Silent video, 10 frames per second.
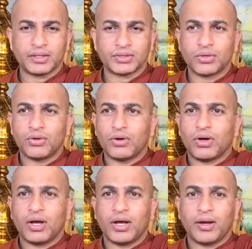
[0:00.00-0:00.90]
So,
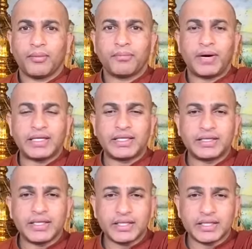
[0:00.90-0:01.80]
but the
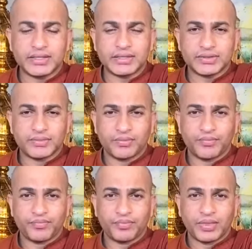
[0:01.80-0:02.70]
thing is,
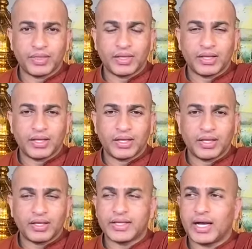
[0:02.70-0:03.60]

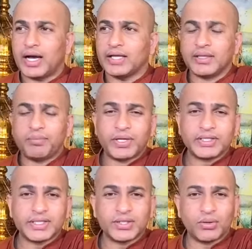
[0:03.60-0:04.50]
the other
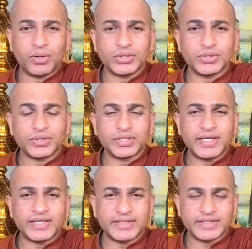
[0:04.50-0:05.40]
person also
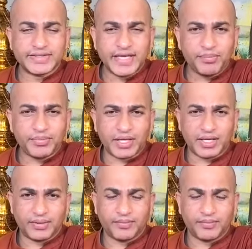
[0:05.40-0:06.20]
think the same thing.